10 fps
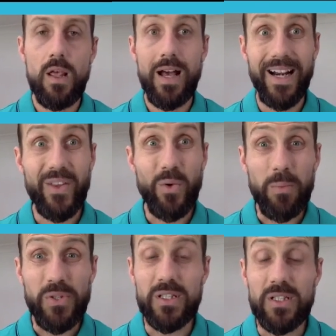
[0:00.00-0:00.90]
Another
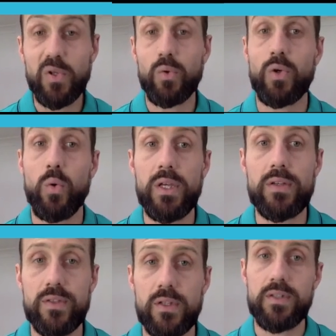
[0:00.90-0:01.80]
option is to build a
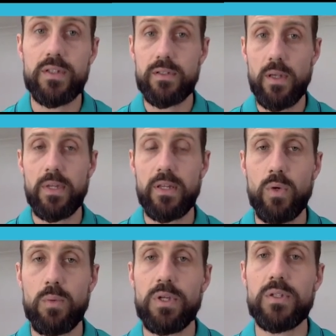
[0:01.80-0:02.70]
quiz. So this is something that
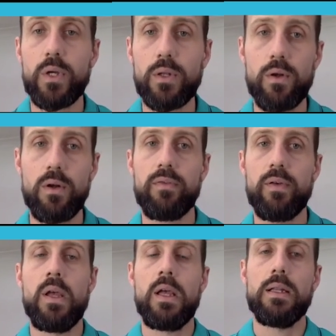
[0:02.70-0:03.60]
we've been doing a lot of
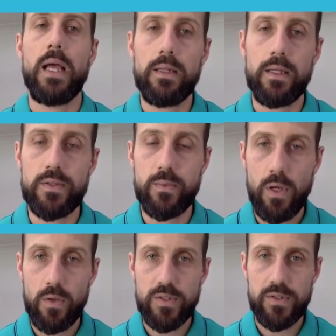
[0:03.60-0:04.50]
lately as
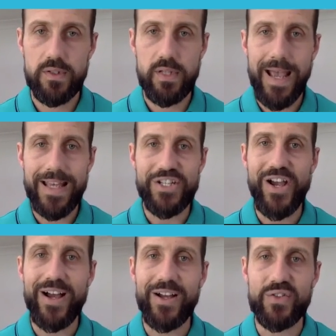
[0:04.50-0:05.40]
well. So this is a
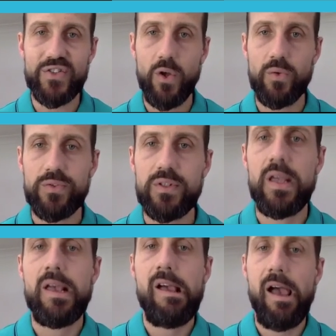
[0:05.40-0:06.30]
HR consultant,
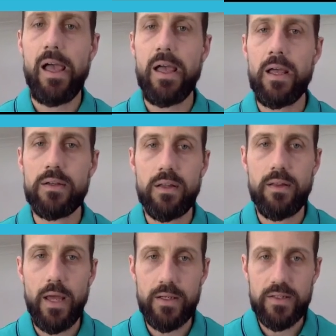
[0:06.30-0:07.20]
and
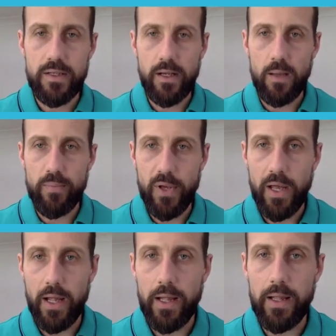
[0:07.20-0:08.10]
they set up
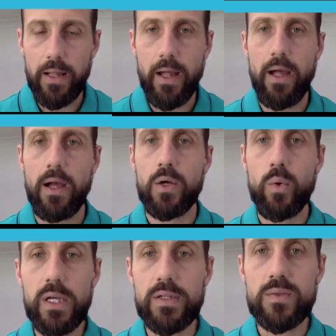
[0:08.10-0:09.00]
a
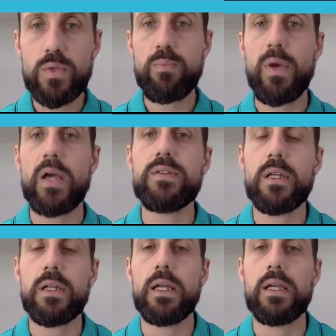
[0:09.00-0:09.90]
quiz, which
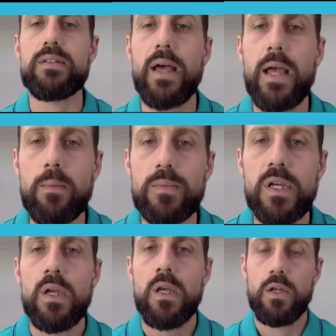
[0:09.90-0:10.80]
basically is aimed
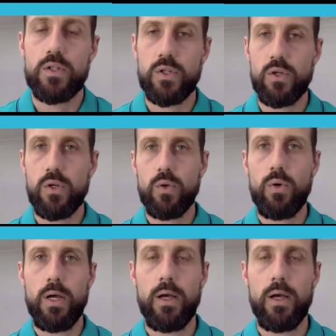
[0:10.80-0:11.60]
to,